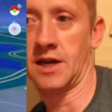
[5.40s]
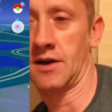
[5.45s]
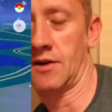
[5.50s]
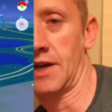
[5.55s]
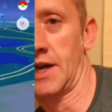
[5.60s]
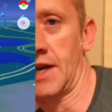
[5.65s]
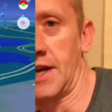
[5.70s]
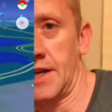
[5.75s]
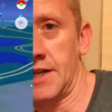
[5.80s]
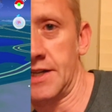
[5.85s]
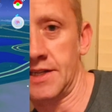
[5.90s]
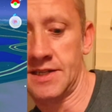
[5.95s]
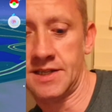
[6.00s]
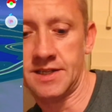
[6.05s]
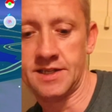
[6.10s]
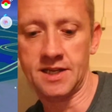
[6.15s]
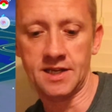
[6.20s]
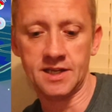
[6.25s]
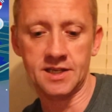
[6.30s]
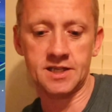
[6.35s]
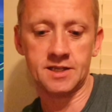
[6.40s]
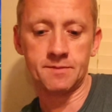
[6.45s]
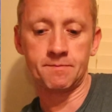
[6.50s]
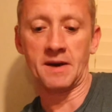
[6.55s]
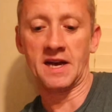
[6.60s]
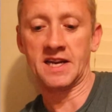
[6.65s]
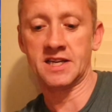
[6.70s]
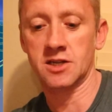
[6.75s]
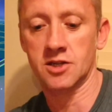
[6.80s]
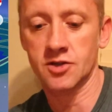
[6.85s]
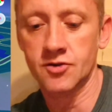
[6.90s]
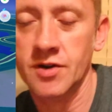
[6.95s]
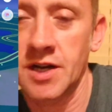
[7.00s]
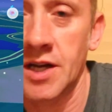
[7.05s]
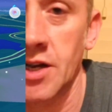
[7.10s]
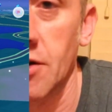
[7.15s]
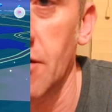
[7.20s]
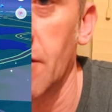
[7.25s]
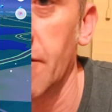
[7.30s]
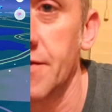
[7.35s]
here is the special
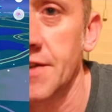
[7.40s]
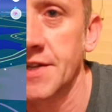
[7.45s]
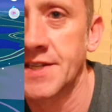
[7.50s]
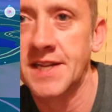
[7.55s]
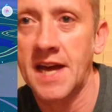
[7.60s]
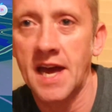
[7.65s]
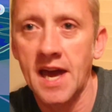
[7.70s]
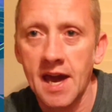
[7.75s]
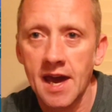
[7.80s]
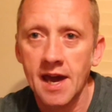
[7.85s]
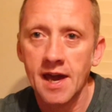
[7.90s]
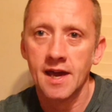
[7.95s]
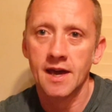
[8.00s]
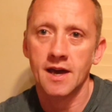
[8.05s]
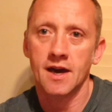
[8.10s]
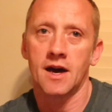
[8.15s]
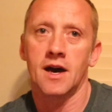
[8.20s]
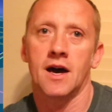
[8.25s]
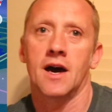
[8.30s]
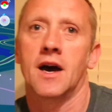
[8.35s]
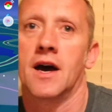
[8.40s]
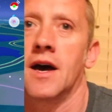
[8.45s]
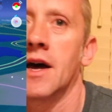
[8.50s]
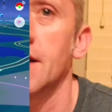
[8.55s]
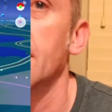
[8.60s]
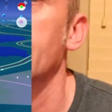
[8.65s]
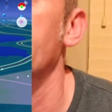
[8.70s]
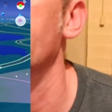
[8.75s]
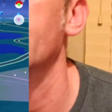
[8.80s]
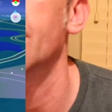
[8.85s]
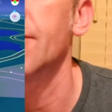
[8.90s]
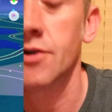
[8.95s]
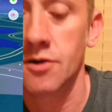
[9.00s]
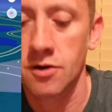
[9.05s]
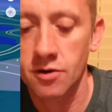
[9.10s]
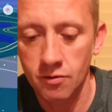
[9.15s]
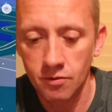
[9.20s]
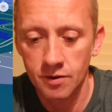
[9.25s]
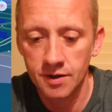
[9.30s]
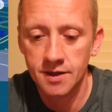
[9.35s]
trade of the day and
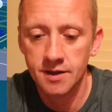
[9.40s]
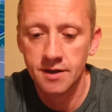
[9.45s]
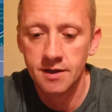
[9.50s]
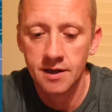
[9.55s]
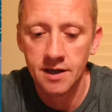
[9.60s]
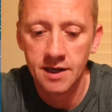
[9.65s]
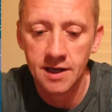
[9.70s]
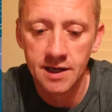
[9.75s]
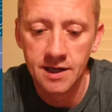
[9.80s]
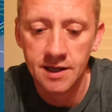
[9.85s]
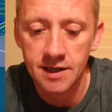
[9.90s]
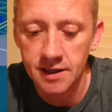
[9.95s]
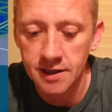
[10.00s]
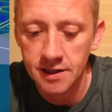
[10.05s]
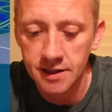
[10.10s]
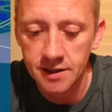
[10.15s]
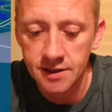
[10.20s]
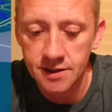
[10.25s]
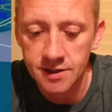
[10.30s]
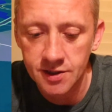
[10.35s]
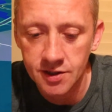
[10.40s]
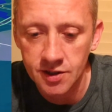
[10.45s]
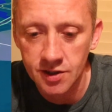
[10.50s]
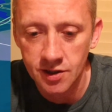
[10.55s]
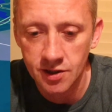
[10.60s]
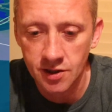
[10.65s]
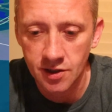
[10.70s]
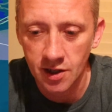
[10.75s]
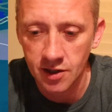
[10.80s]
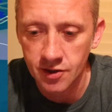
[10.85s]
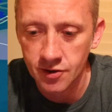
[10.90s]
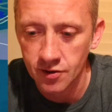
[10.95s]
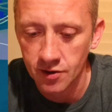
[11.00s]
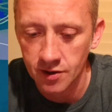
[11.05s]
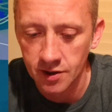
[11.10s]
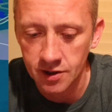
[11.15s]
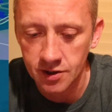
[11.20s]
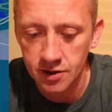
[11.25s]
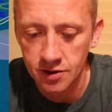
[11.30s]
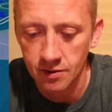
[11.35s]
Owen is not
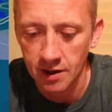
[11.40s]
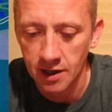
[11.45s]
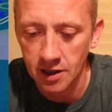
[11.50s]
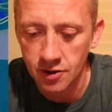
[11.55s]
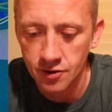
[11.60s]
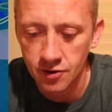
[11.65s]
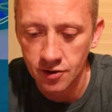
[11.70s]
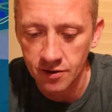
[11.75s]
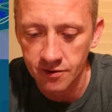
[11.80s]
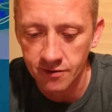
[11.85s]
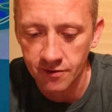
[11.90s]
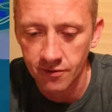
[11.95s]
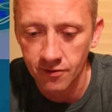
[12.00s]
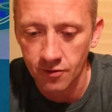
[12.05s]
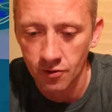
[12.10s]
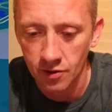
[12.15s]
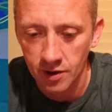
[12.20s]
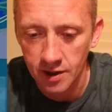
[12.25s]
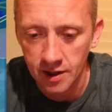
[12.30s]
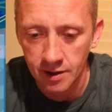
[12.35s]
doing it so I'll do it for